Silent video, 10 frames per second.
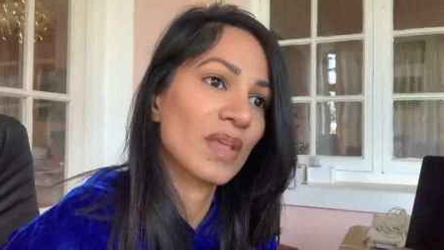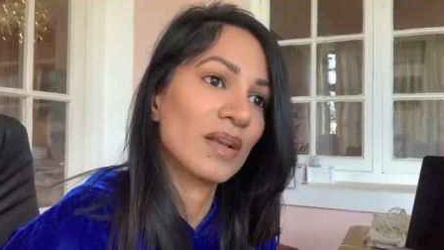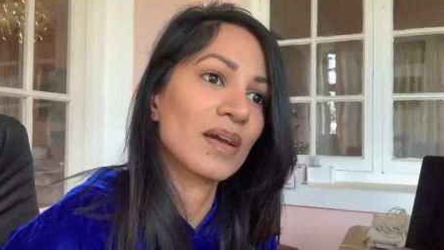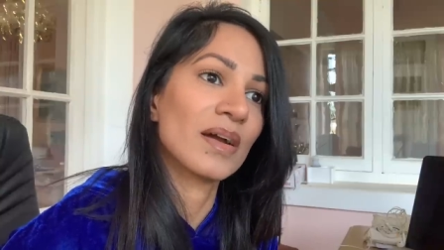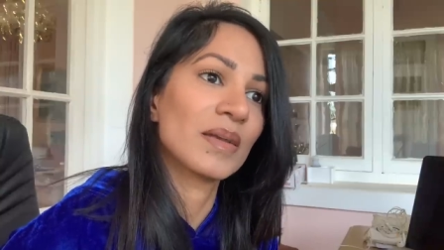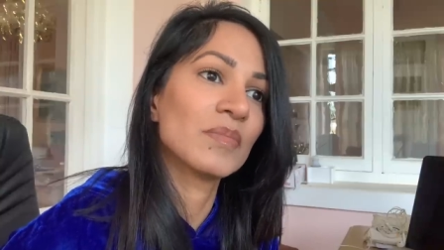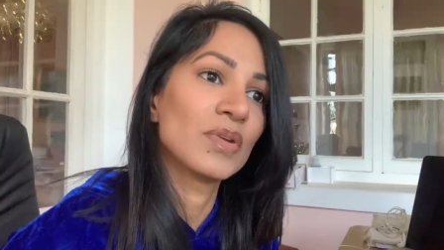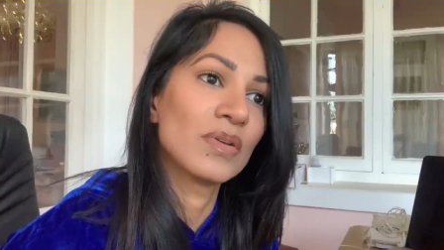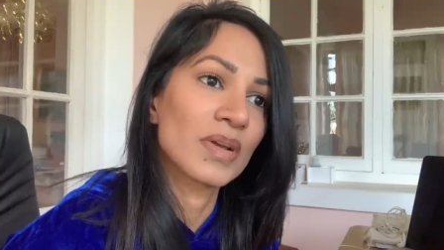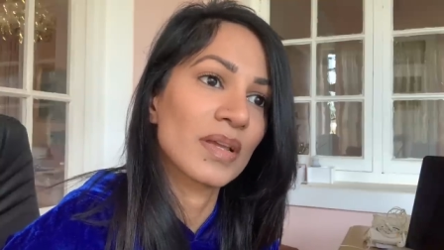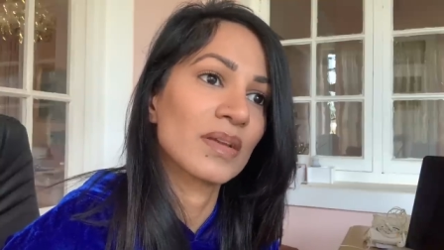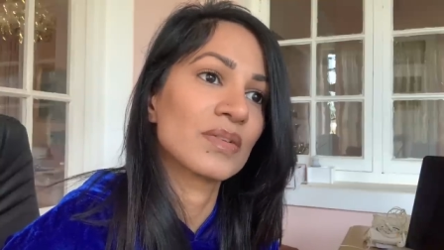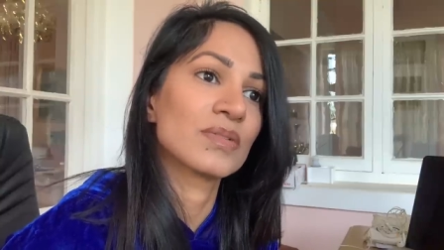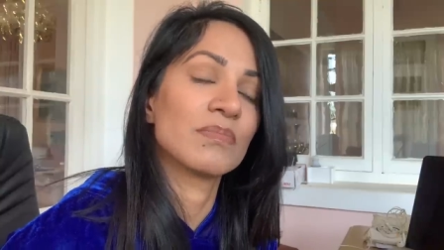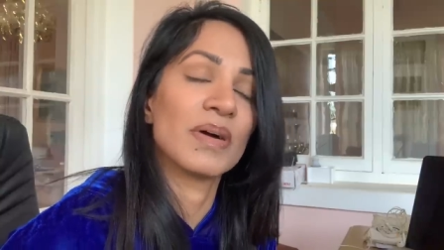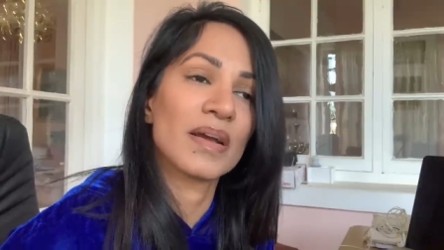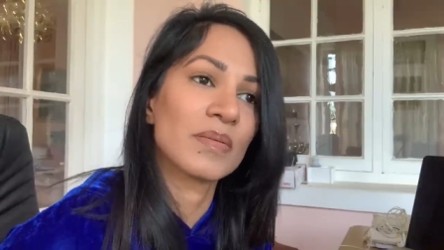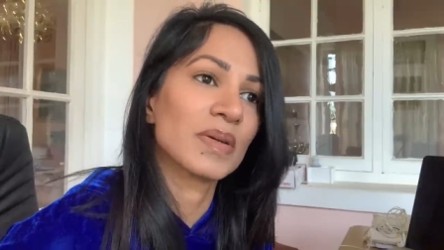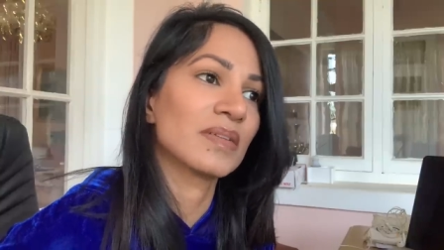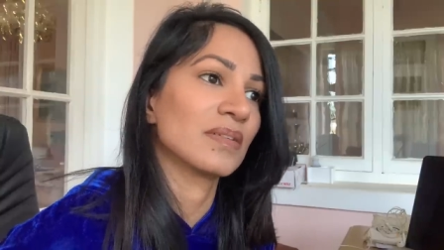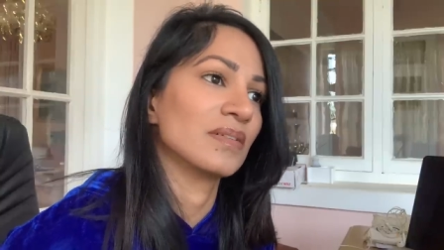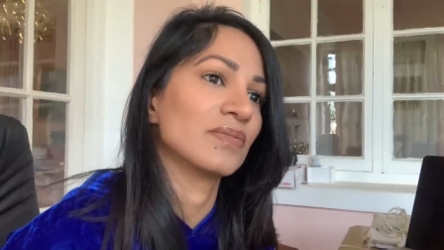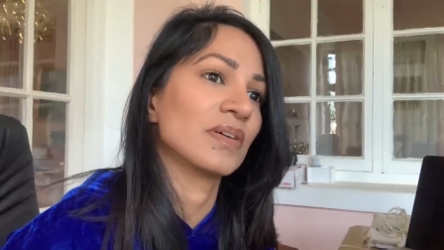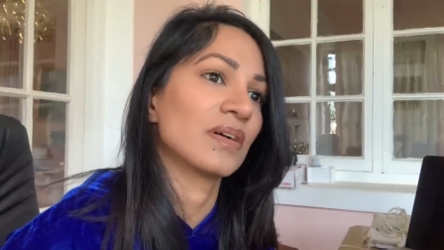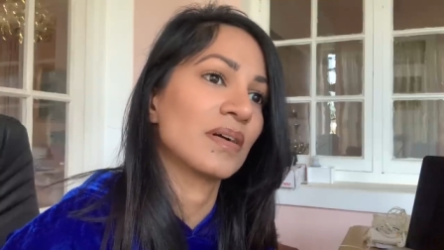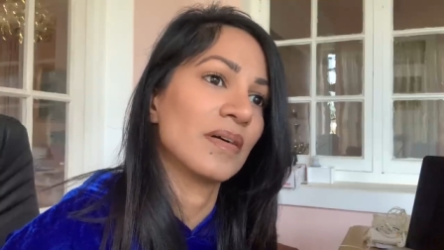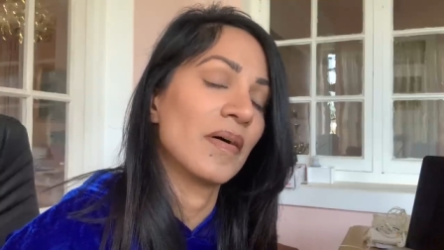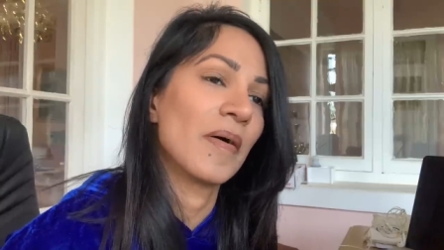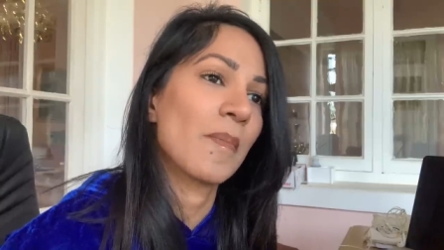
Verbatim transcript: Like I am looking to buy myself a car.